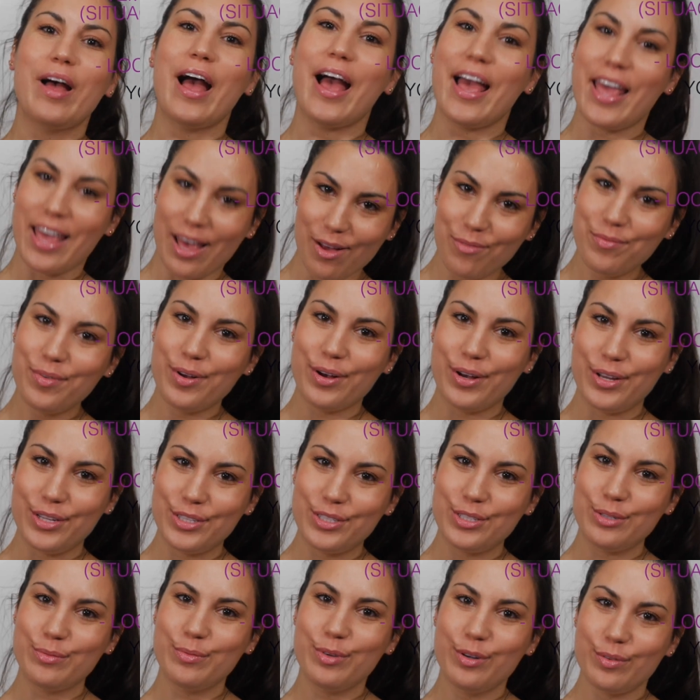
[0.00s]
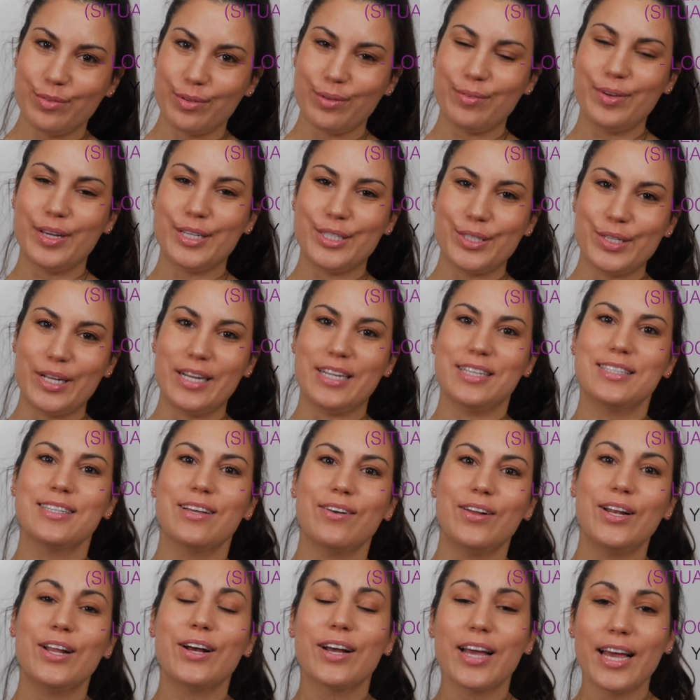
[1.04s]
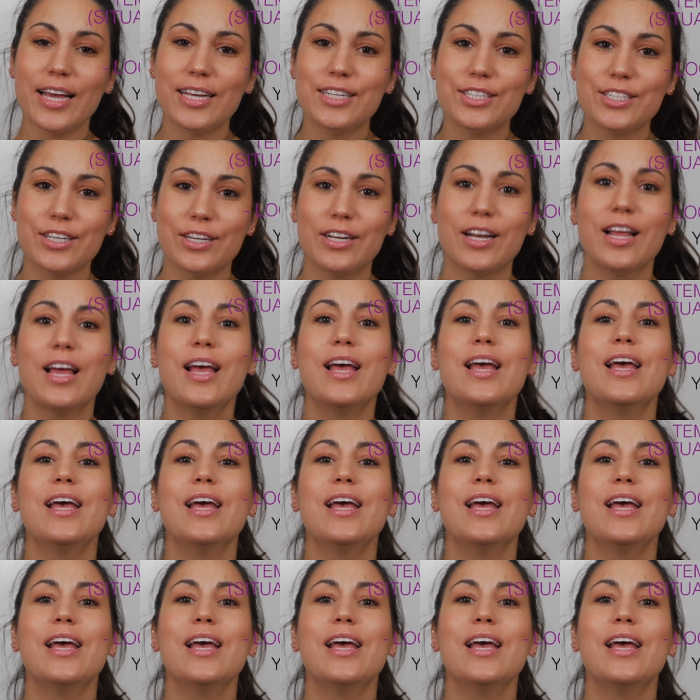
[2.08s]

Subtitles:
I am going to move eventually. So location